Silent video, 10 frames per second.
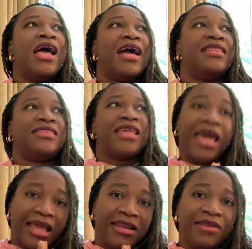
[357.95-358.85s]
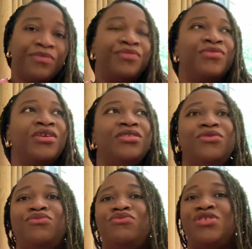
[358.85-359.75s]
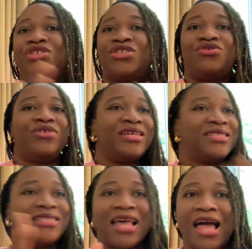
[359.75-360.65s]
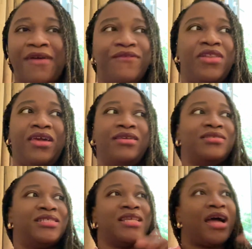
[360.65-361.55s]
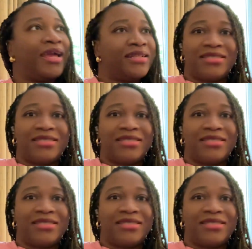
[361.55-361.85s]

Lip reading: And then the streets have like signs